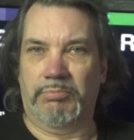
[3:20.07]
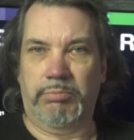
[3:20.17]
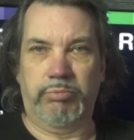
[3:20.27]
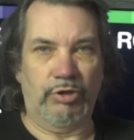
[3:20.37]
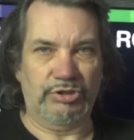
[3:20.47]

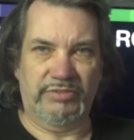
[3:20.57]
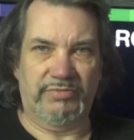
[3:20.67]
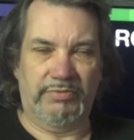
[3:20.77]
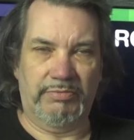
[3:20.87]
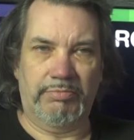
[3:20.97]
lots
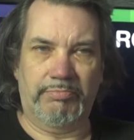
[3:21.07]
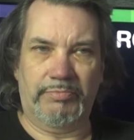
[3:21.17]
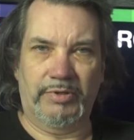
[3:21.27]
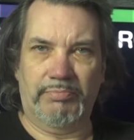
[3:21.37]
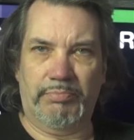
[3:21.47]
of
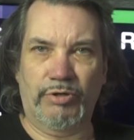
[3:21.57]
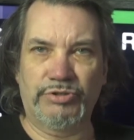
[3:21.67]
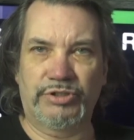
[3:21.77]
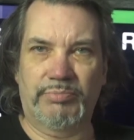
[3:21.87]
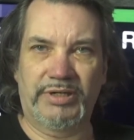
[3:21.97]

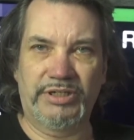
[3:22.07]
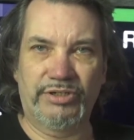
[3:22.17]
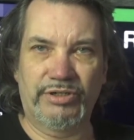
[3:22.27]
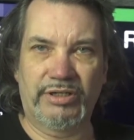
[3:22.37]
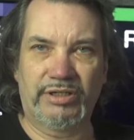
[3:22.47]
pointed
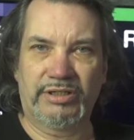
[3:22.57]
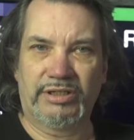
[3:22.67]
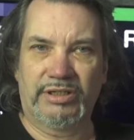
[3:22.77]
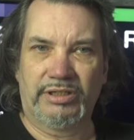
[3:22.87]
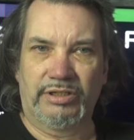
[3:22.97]
opinion,
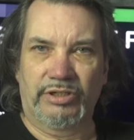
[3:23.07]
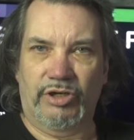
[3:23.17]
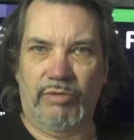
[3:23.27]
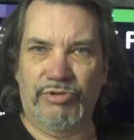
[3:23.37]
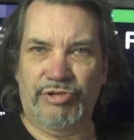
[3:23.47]

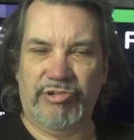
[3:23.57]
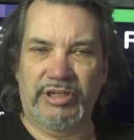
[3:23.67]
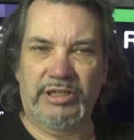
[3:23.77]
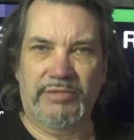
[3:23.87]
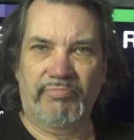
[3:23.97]

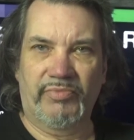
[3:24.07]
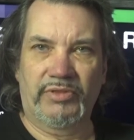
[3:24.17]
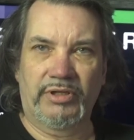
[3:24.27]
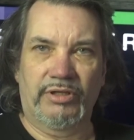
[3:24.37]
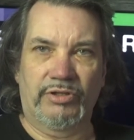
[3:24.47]
commentary,
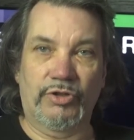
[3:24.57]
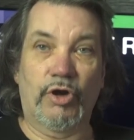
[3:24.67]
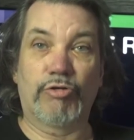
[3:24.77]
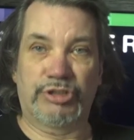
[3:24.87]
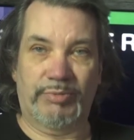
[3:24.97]
the
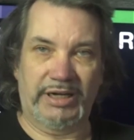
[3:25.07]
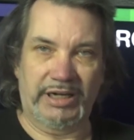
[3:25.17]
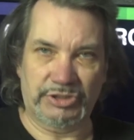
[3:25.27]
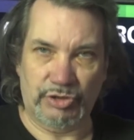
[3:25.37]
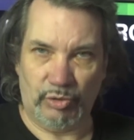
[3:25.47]
whole shebang,
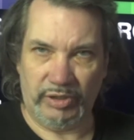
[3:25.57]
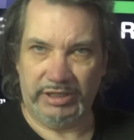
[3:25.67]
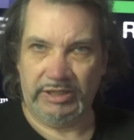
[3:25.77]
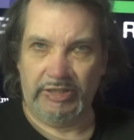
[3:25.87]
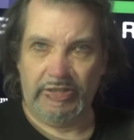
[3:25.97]
it's all
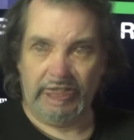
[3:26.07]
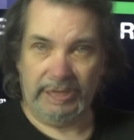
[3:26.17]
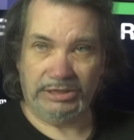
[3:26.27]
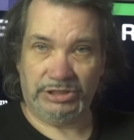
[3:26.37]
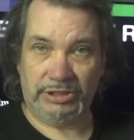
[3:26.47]
there.
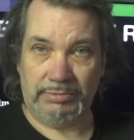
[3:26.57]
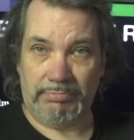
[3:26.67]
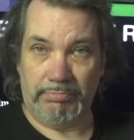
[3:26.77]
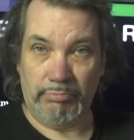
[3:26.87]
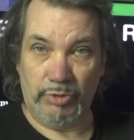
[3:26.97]
Let's
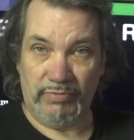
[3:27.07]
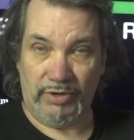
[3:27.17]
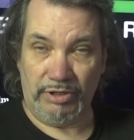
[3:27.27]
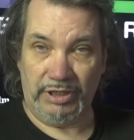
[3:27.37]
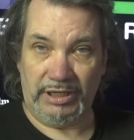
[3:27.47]
move
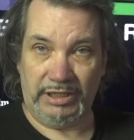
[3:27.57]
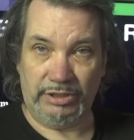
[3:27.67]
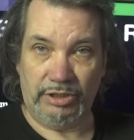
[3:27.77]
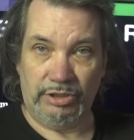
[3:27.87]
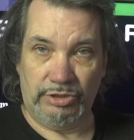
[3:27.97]
on and
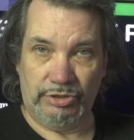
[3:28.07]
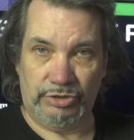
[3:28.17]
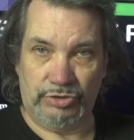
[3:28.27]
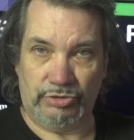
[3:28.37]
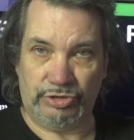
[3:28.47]

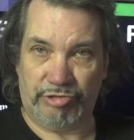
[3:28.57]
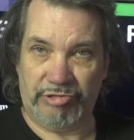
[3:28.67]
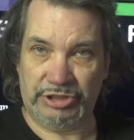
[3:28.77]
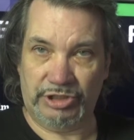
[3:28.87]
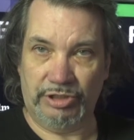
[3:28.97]
talk to
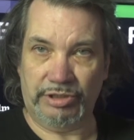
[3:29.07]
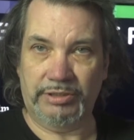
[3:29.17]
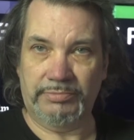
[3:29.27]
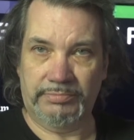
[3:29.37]
Chris Cooke.